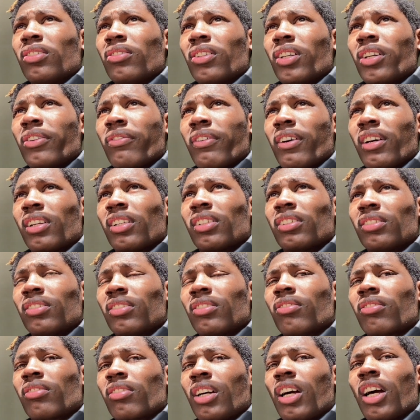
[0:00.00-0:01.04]
If I no,
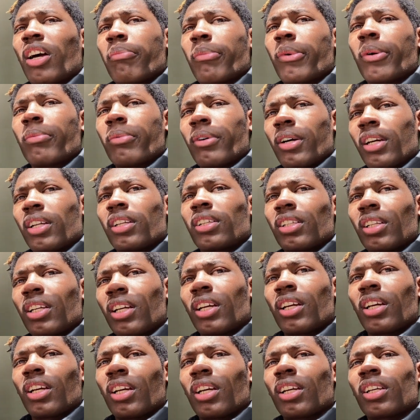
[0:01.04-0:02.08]
know, cause I remember, I,
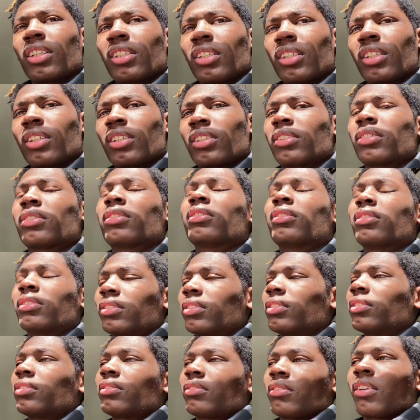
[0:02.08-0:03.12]
uh, yeah,
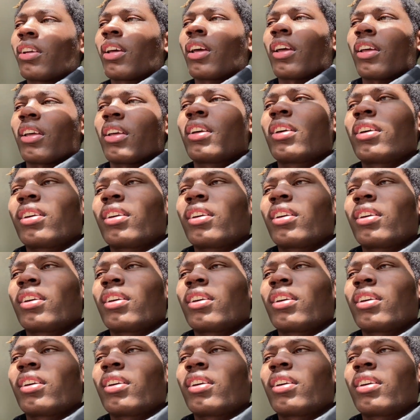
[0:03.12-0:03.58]
okay.